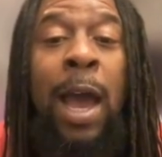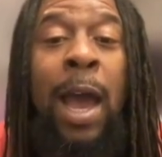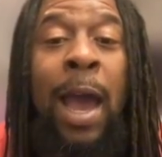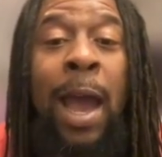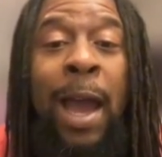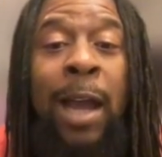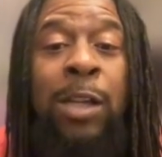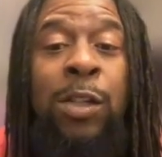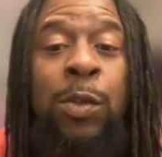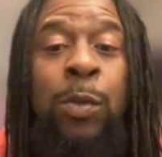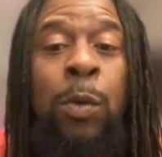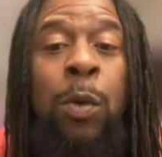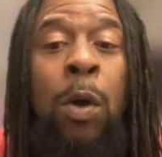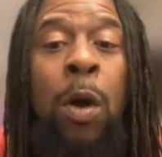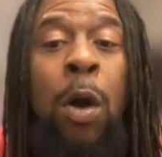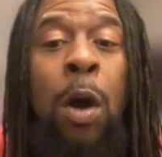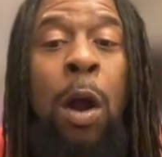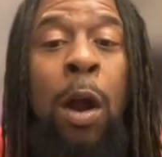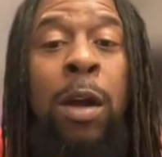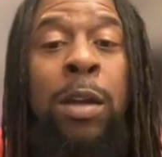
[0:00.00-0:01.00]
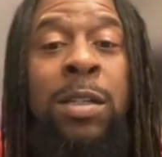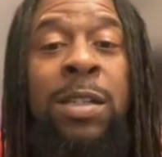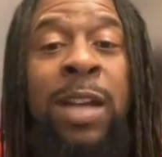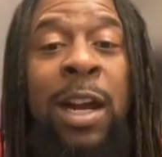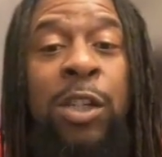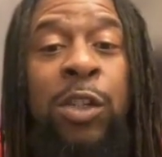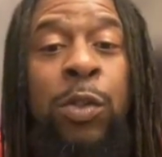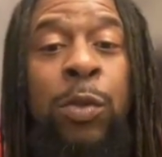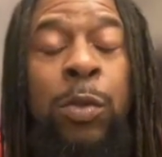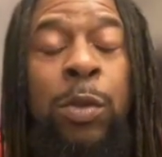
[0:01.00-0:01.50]
actual
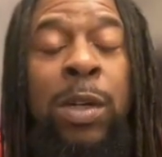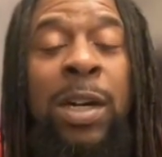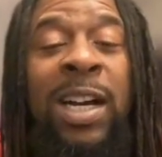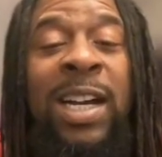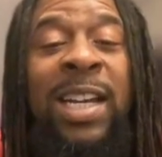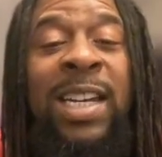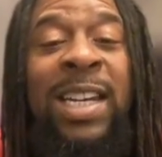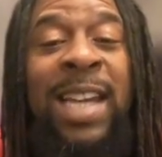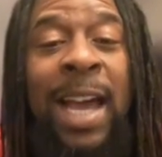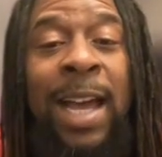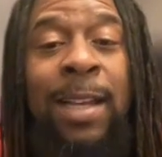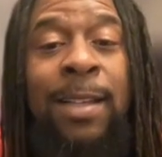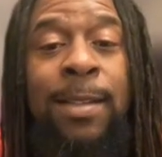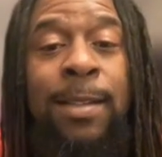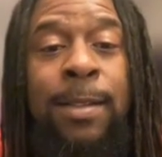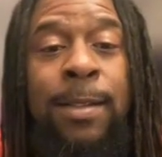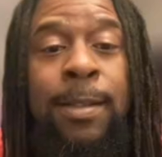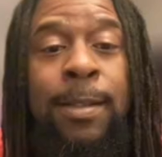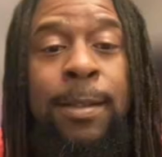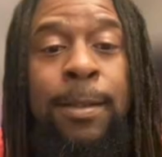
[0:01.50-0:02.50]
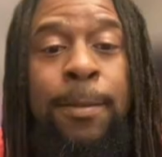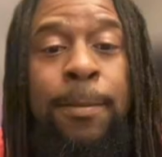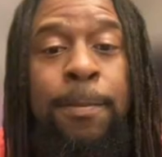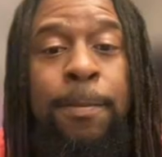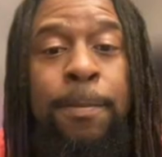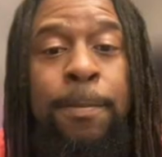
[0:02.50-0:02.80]
architectural analysis.